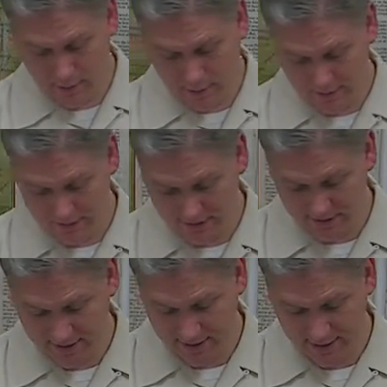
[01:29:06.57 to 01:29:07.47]
unto thy
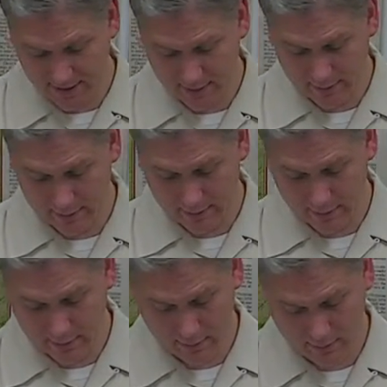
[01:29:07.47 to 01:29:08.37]
seed
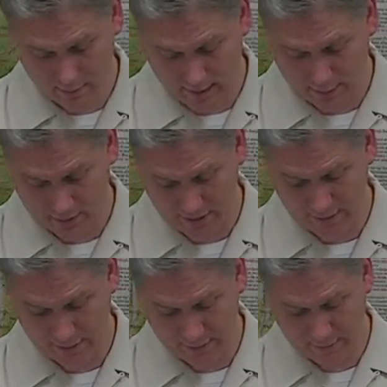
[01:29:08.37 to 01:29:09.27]
I will give
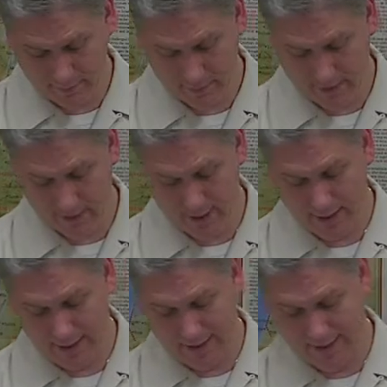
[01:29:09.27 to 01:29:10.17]
it.
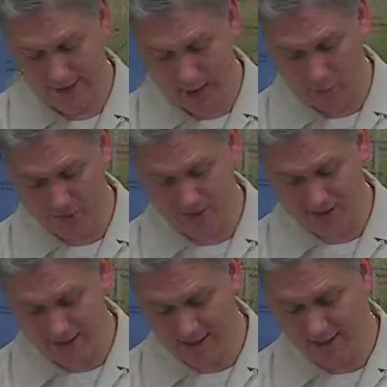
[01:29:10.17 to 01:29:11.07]
And I will
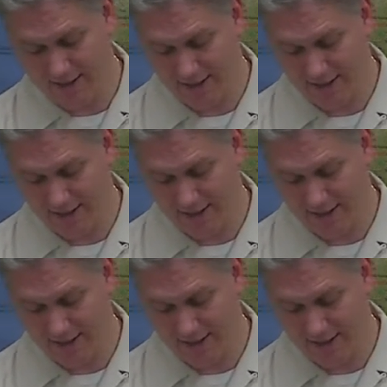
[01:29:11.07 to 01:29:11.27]
send an